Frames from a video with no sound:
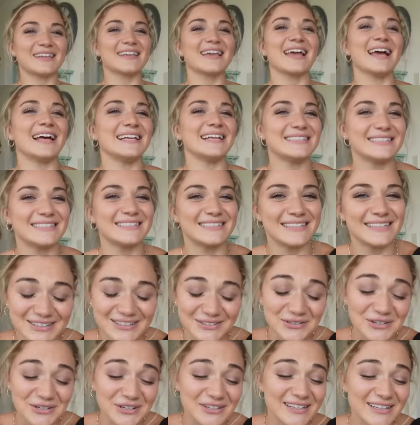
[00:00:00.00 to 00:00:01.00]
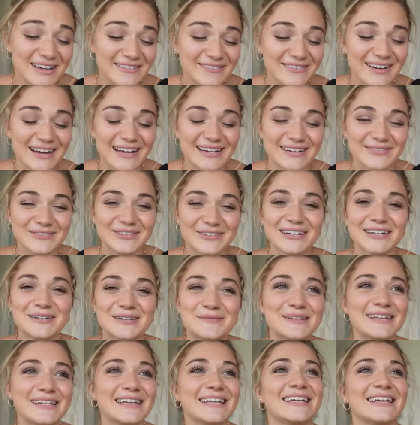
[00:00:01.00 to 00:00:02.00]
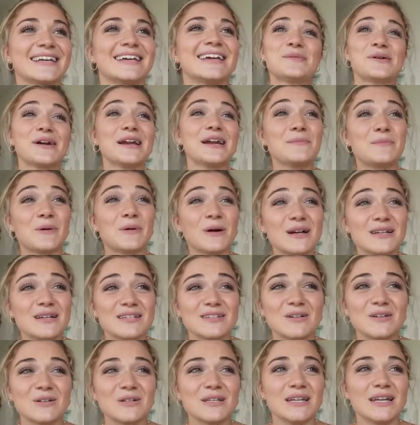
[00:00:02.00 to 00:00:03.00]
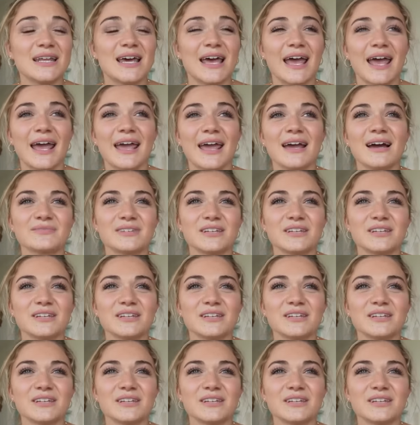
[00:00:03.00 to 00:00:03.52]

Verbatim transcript: Yes, you heard that right. We're gonna be getting pretty personal today.